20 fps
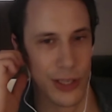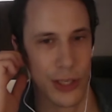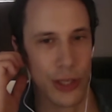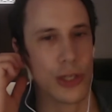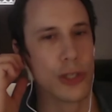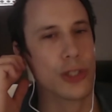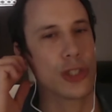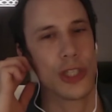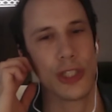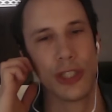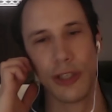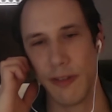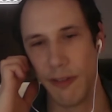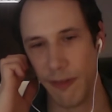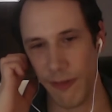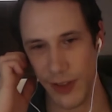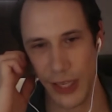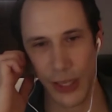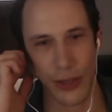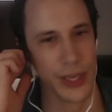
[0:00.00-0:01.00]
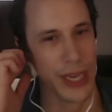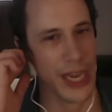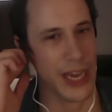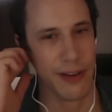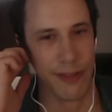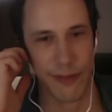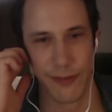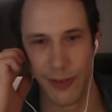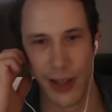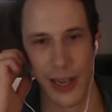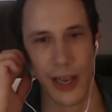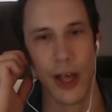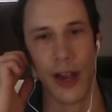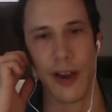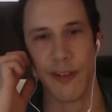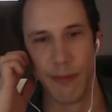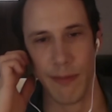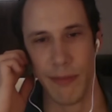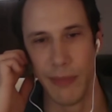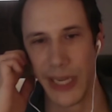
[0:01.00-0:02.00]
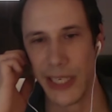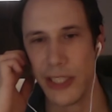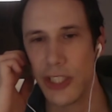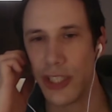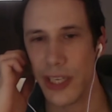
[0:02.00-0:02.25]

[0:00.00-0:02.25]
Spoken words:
you'll just feel you have a lot of meat